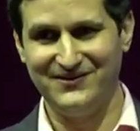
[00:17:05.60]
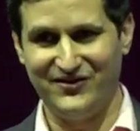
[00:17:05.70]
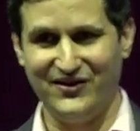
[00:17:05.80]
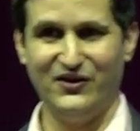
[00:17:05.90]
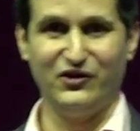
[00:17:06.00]

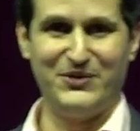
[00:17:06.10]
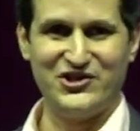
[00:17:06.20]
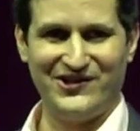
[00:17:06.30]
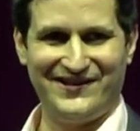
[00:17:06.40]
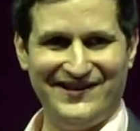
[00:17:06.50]
This is our
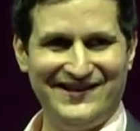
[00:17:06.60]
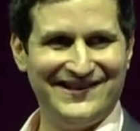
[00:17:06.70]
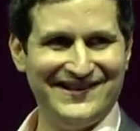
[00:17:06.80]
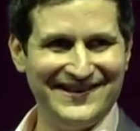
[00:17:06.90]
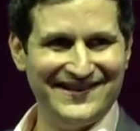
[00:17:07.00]
specialty
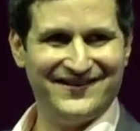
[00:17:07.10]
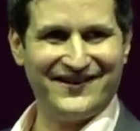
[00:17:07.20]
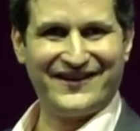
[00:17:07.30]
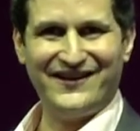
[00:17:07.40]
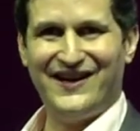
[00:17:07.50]

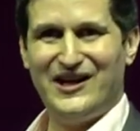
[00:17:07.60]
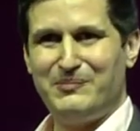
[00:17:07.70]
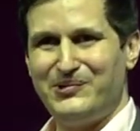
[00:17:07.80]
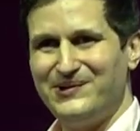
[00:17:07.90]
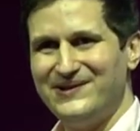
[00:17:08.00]
that can
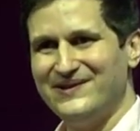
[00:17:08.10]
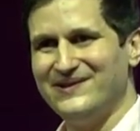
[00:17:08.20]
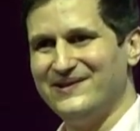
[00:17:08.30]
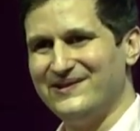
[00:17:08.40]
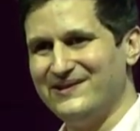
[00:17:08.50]
help
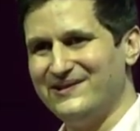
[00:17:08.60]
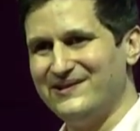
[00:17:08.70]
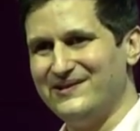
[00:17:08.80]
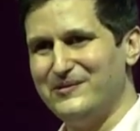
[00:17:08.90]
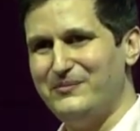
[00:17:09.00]

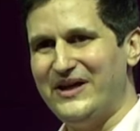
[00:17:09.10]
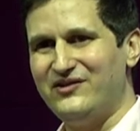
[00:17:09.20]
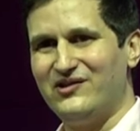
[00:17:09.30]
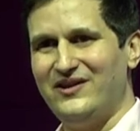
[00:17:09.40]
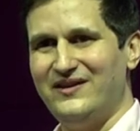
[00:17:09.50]
uh, make
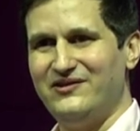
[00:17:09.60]
the,